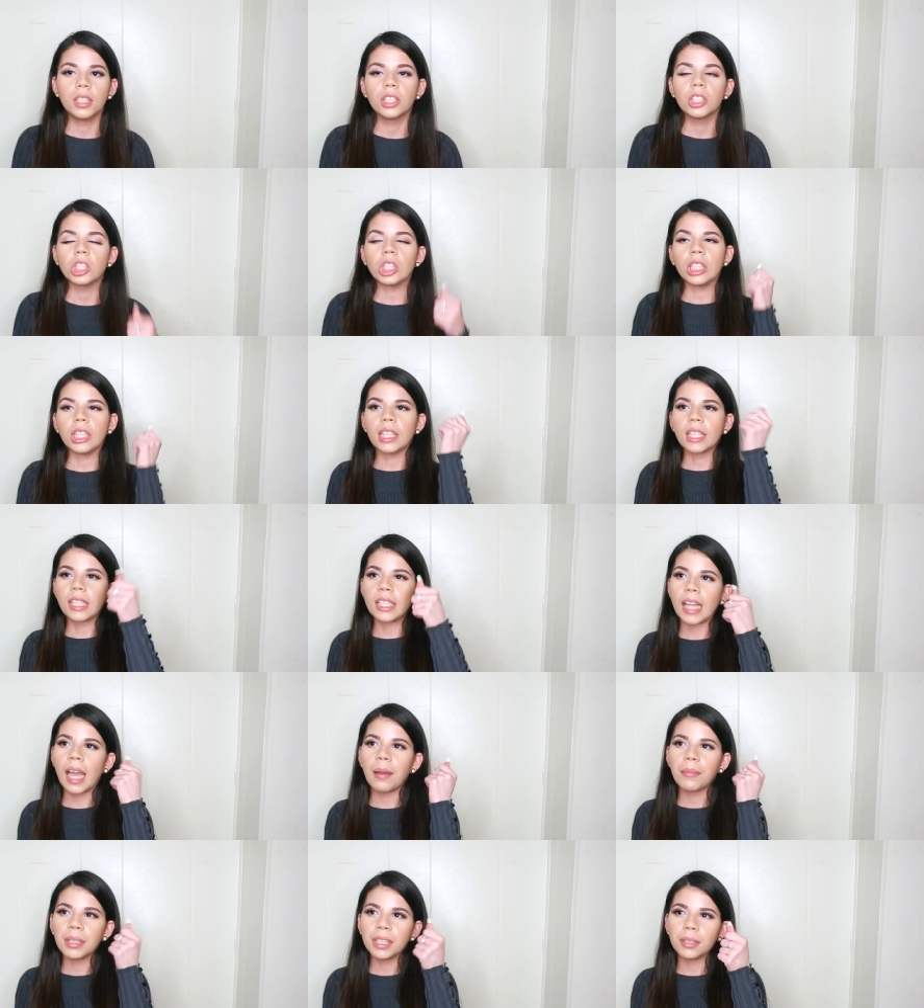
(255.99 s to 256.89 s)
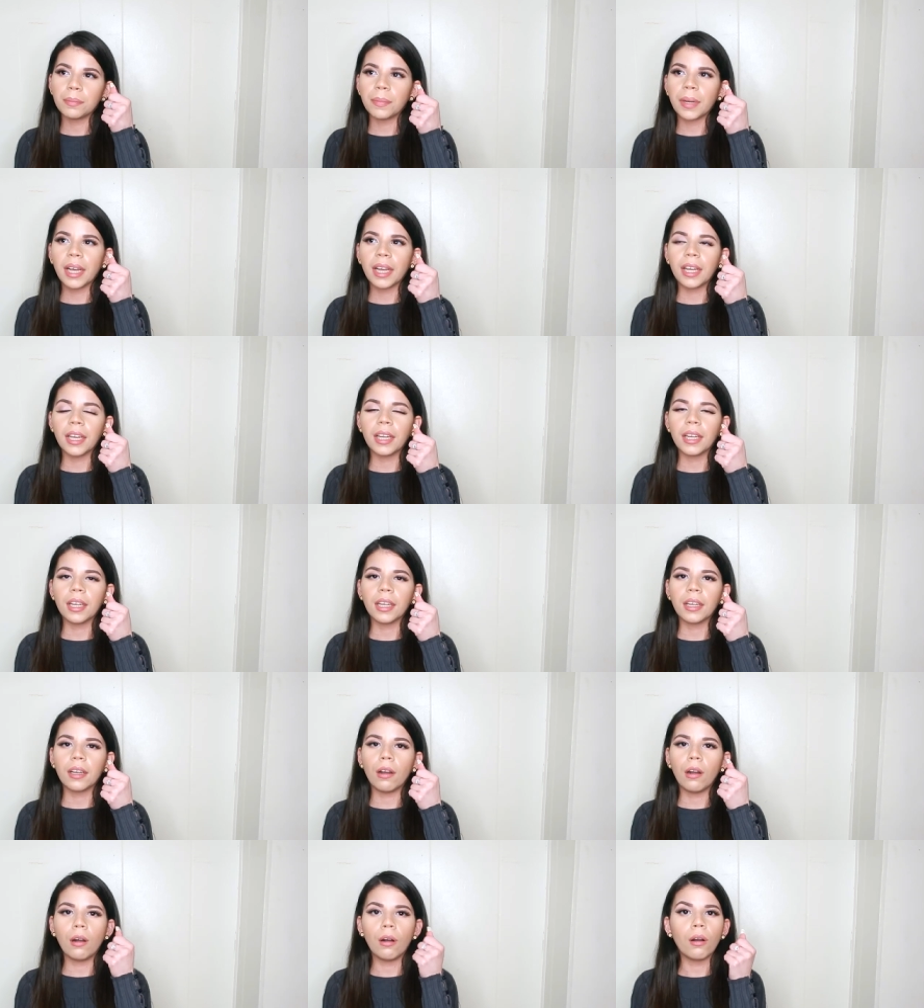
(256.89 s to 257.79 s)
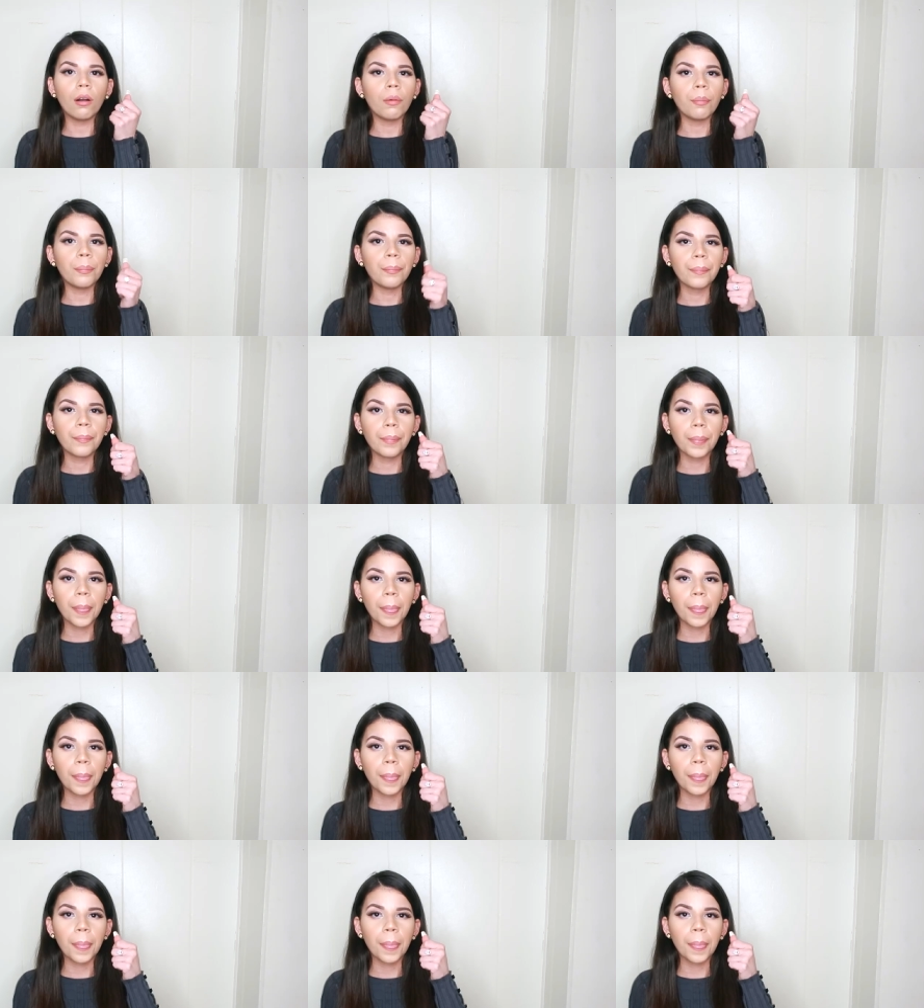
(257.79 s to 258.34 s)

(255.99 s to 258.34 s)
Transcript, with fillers: She examined my um,